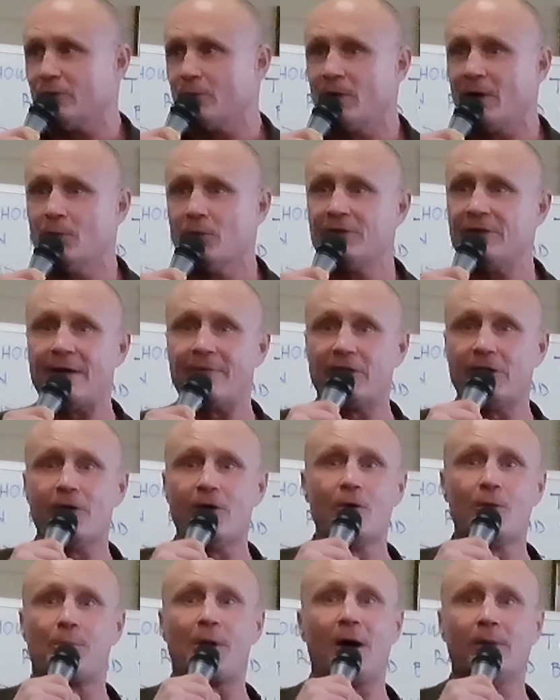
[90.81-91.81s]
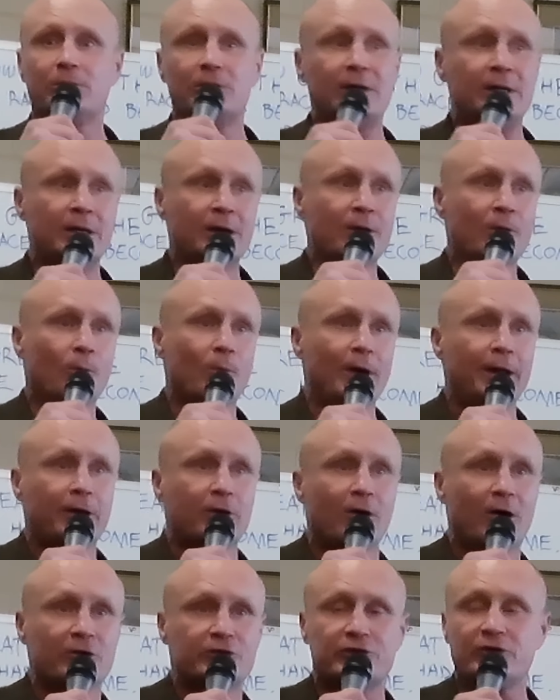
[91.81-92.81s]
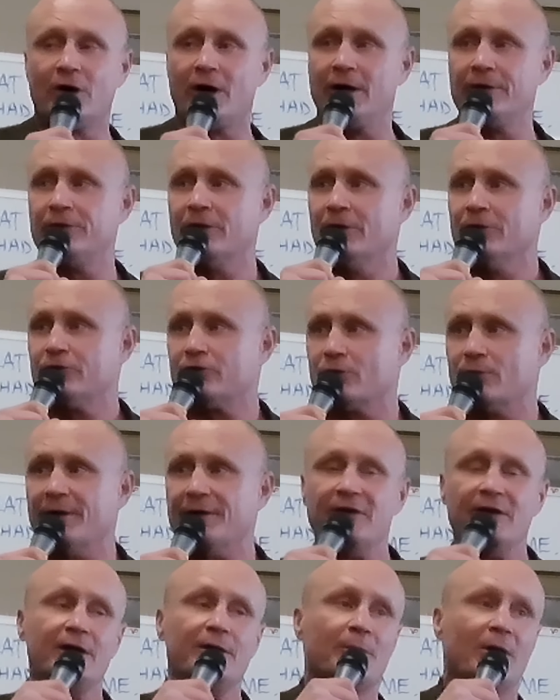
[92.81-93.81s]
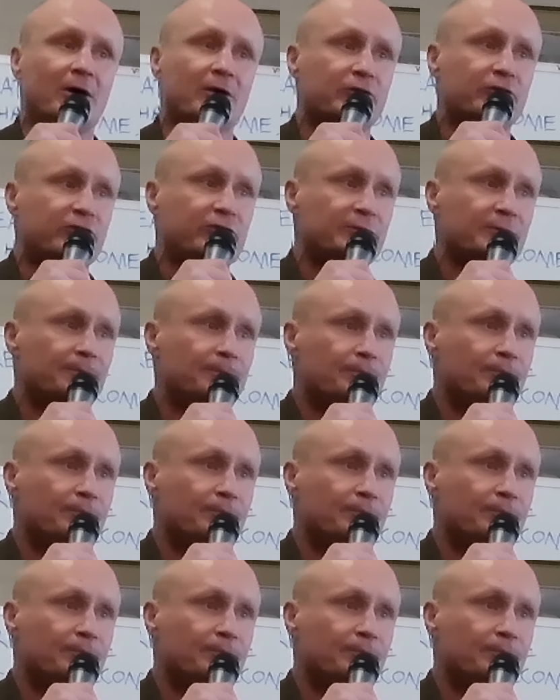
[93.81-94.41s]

we will never know probably what it cost God to redeem us.